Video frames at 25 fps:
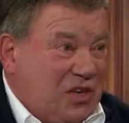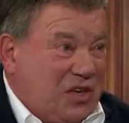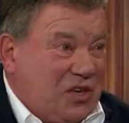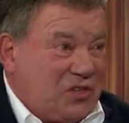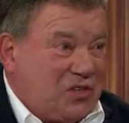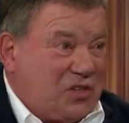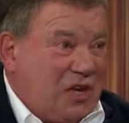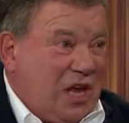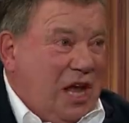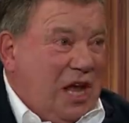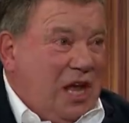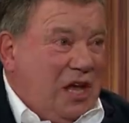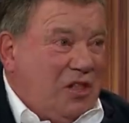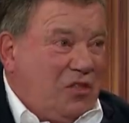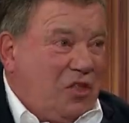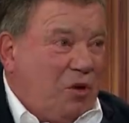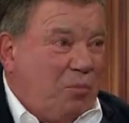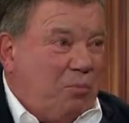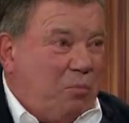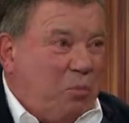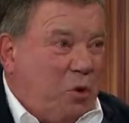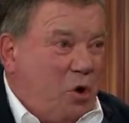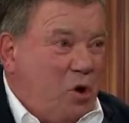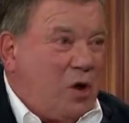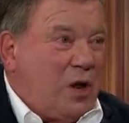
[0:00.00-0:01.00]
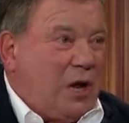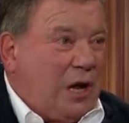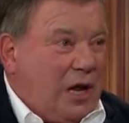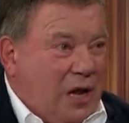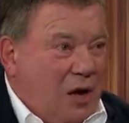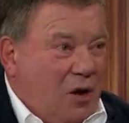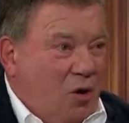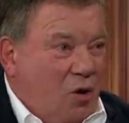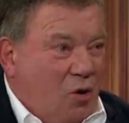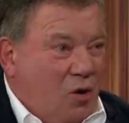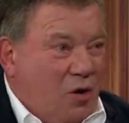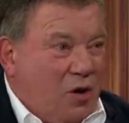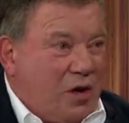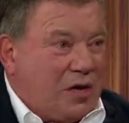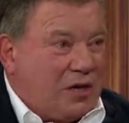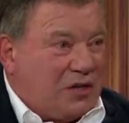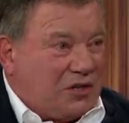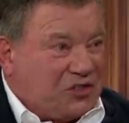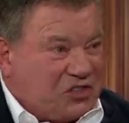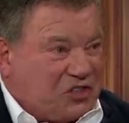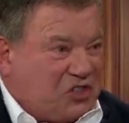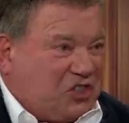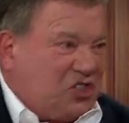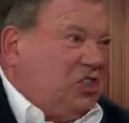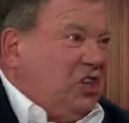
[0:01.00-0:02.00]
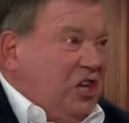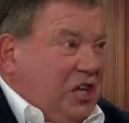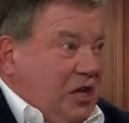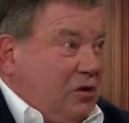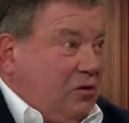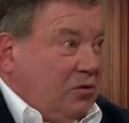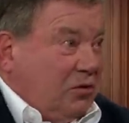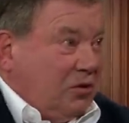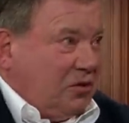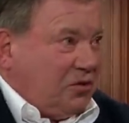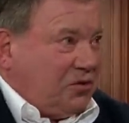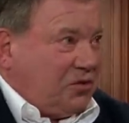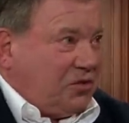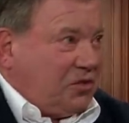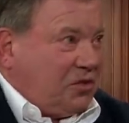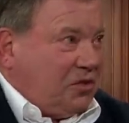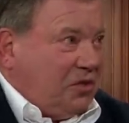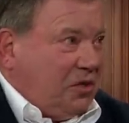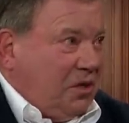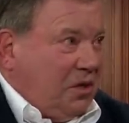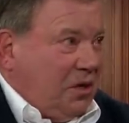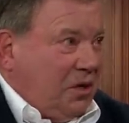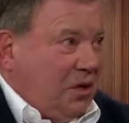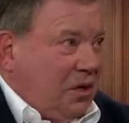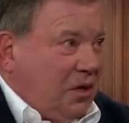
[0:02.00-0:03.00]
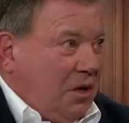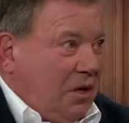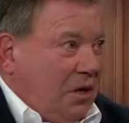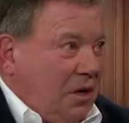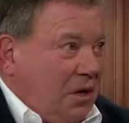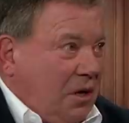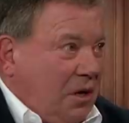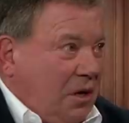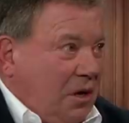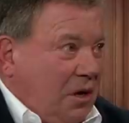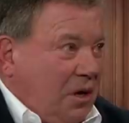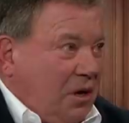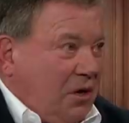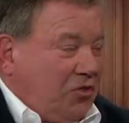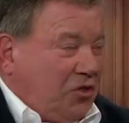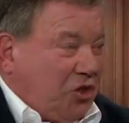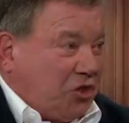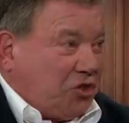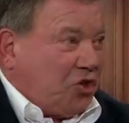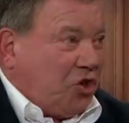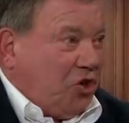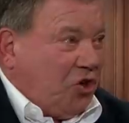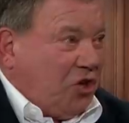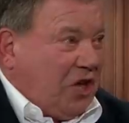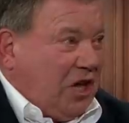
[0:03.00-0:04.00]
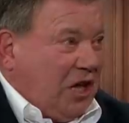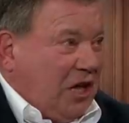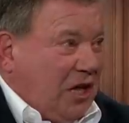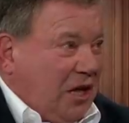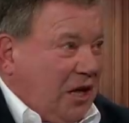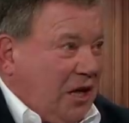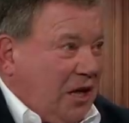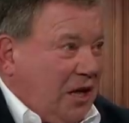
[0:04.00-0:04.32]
is the boiling oil seals the turkey.